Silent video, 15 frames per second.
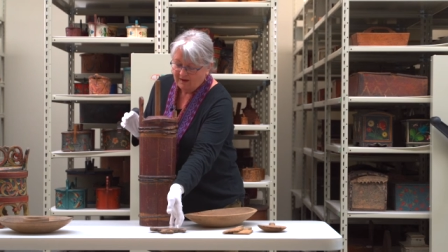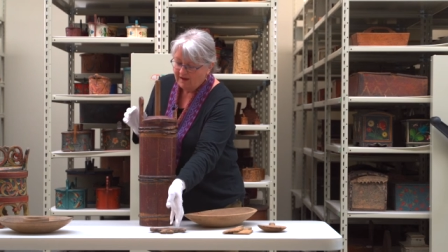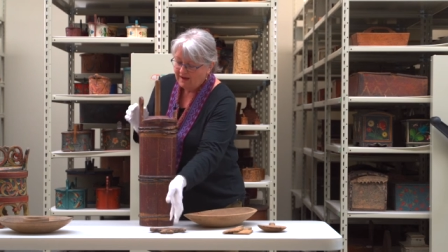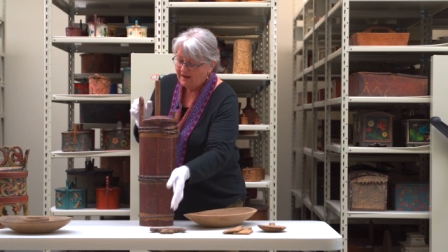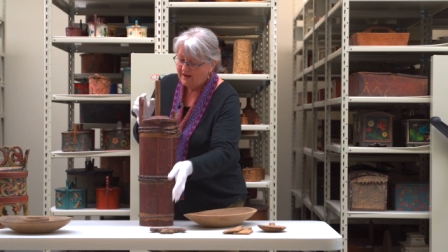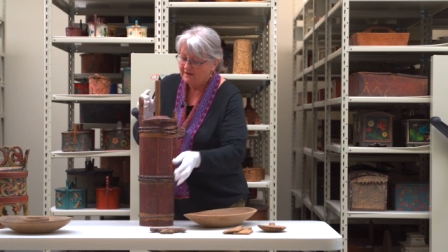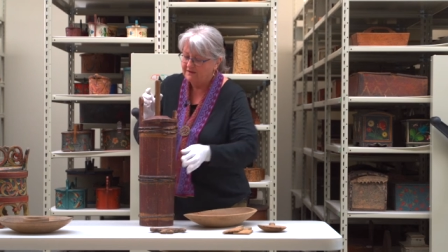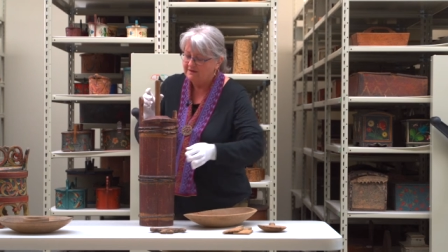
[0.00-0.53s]

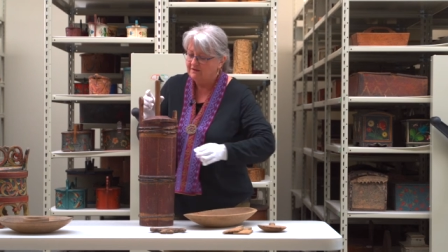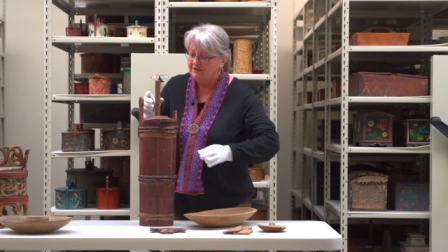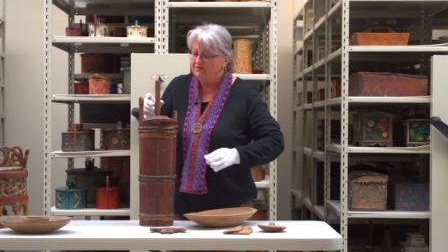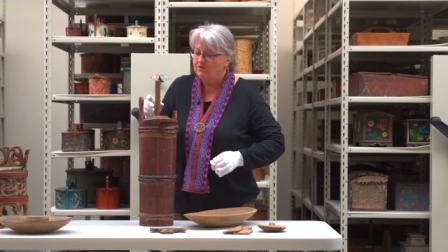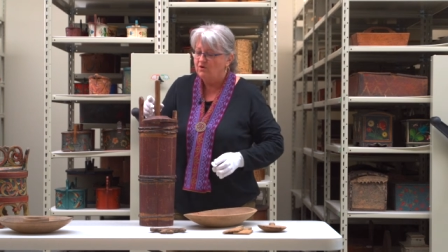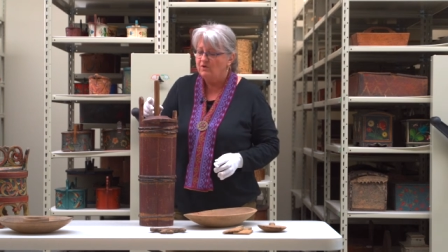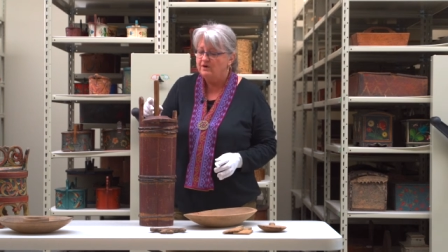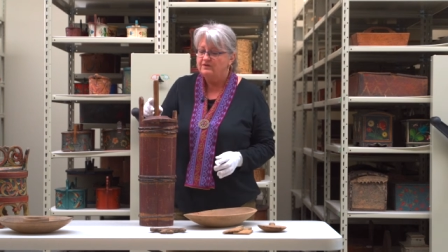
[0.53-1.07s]
And of
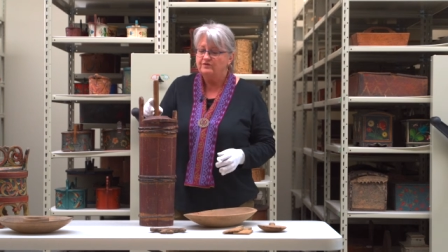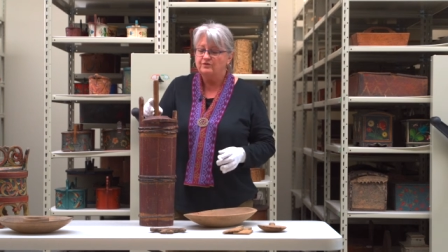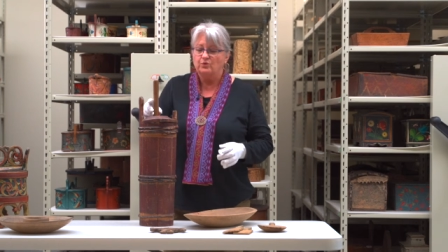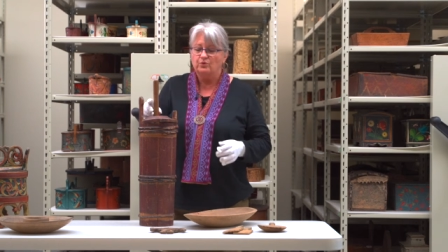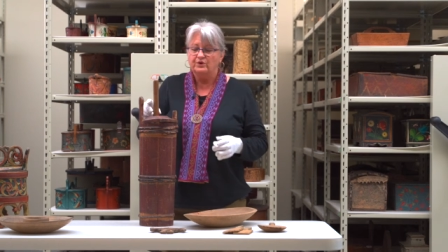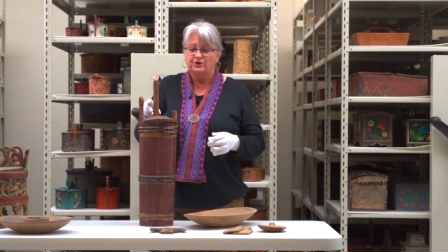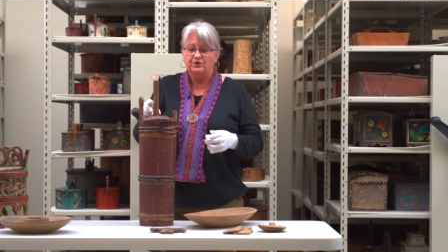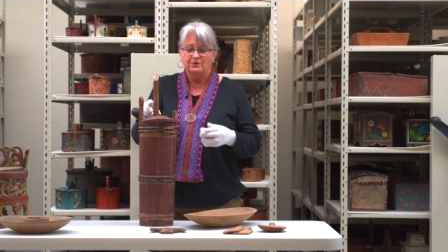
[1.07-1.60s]
course,
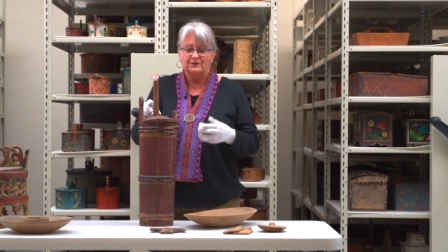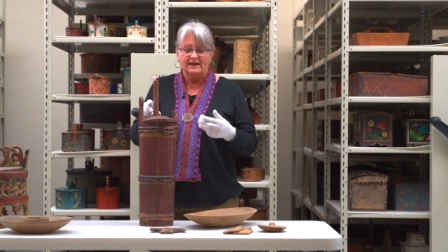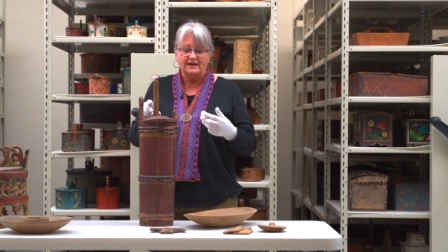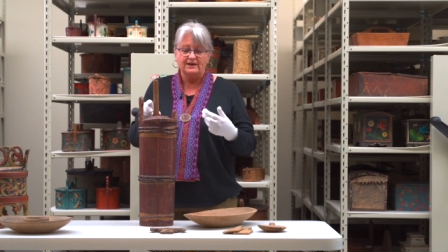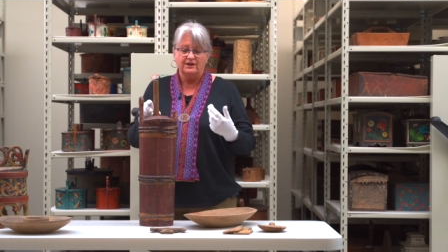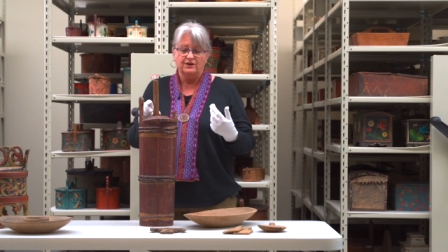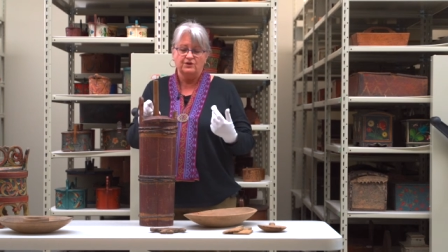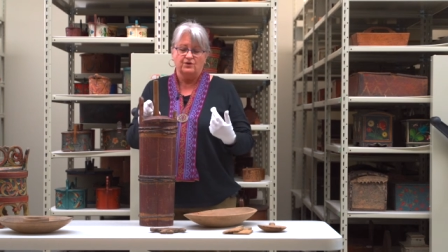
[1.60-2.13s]
when you
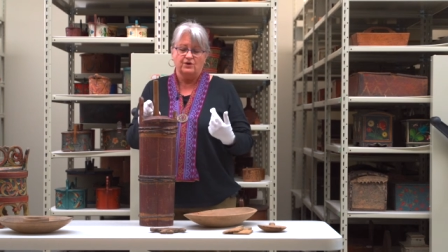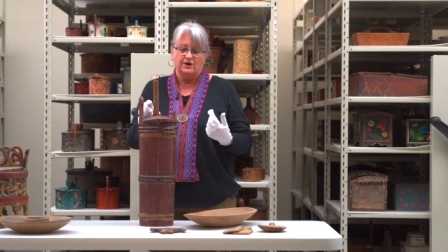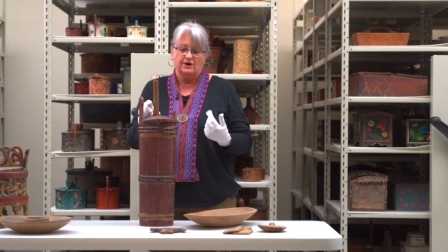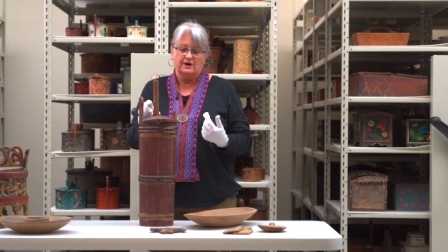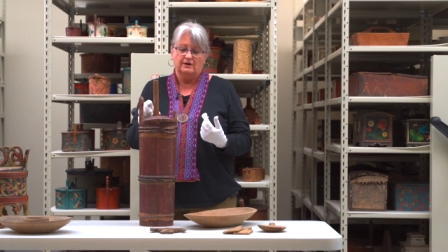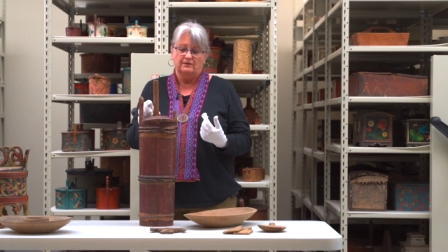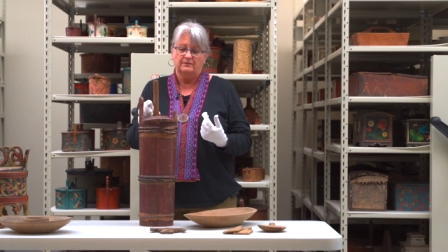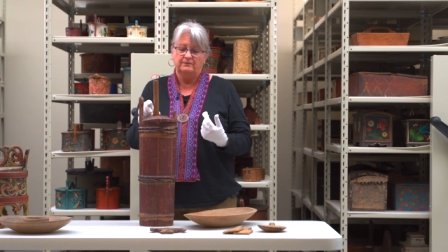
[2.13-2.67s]
let
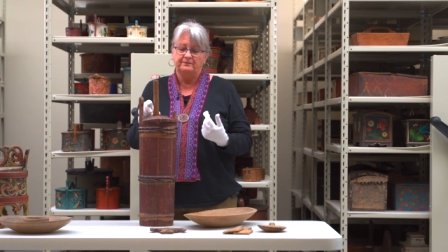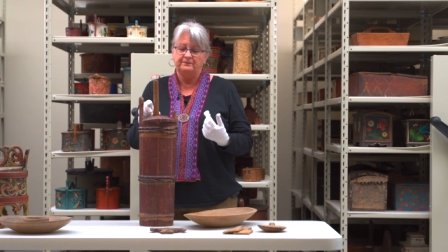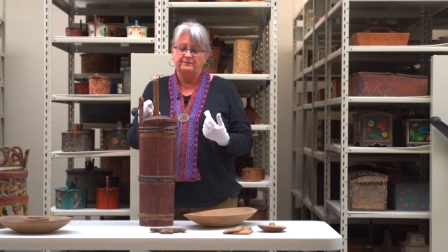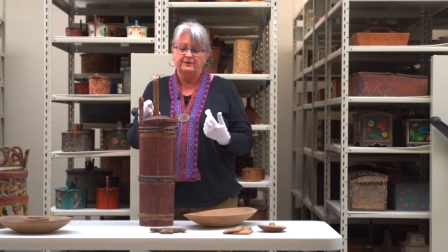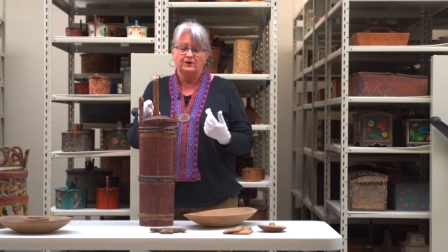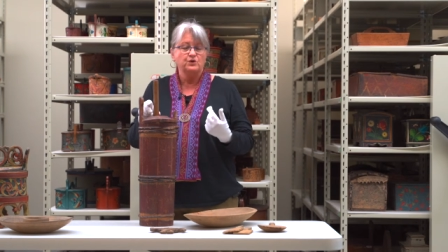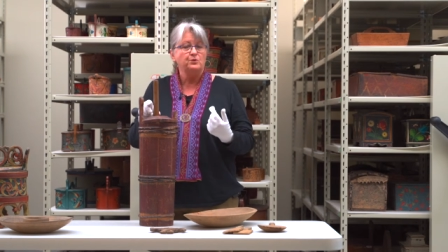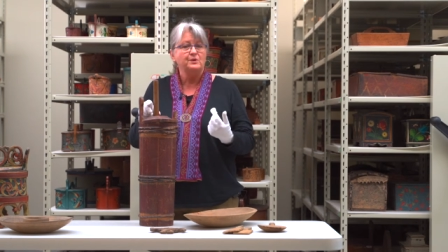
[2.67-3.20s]
your
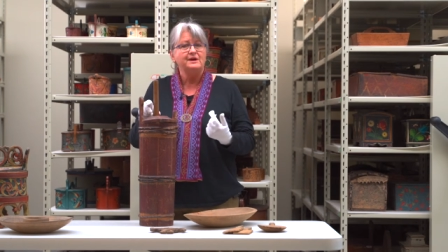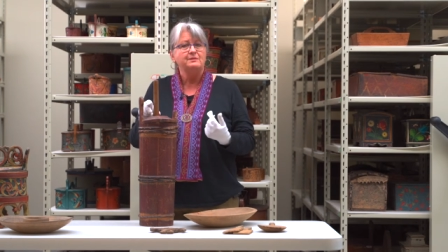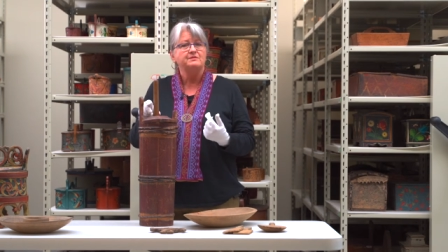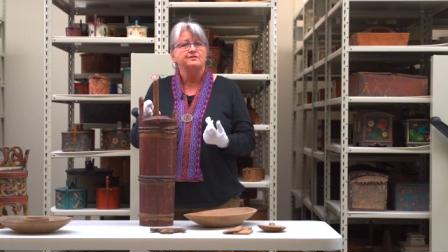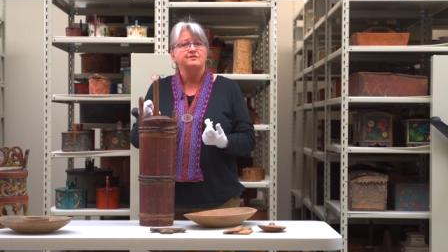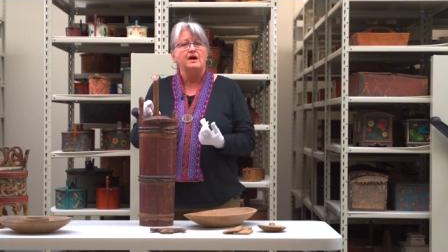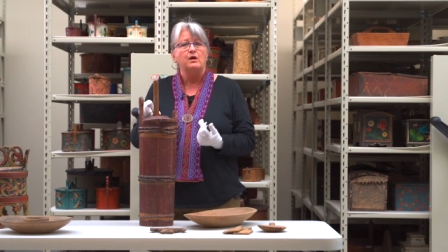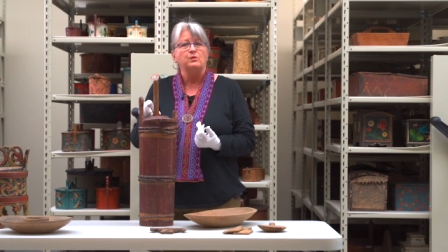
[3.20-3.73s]
cream
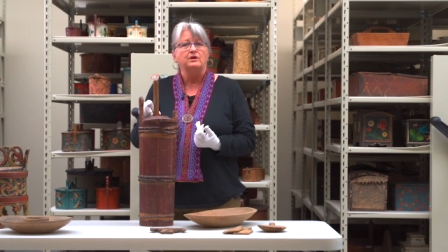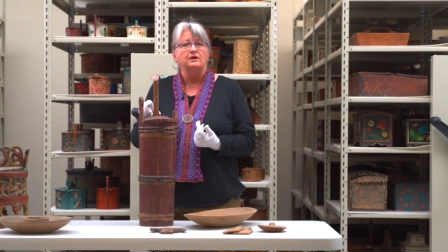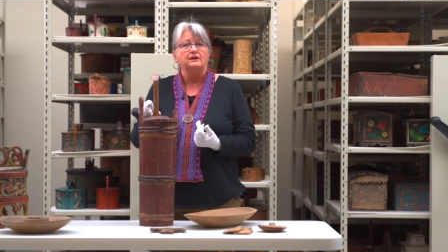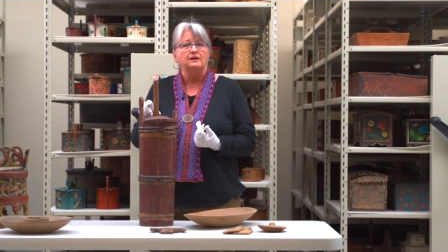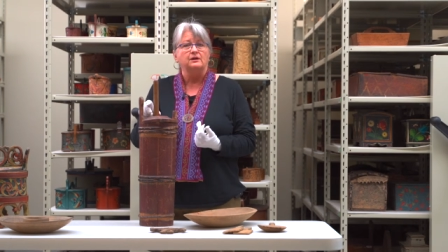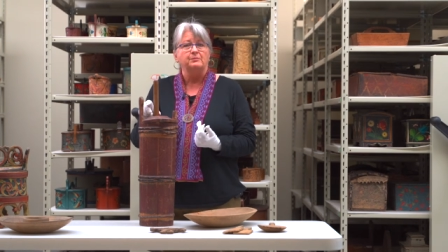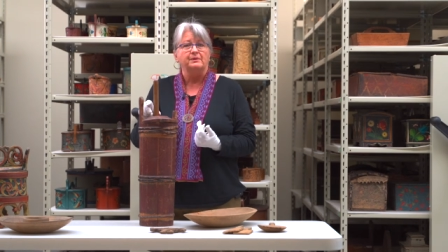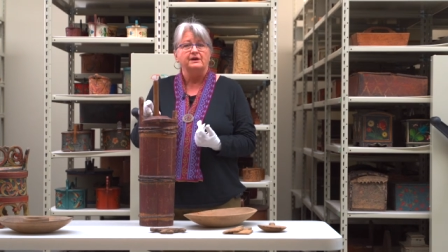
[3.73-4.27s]
sour a
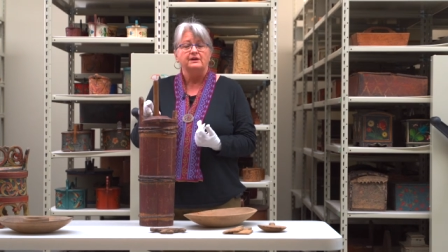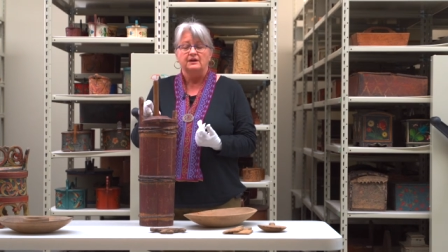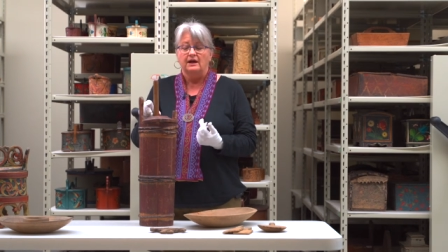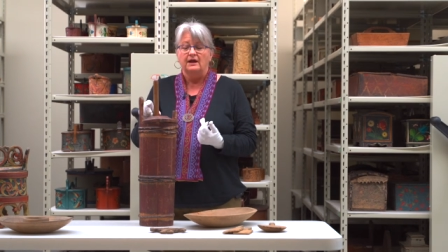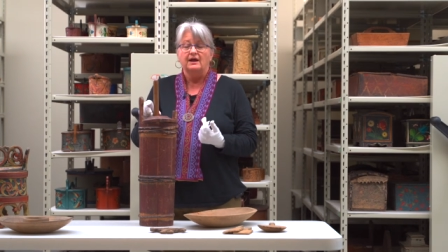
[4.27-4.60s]
little bit,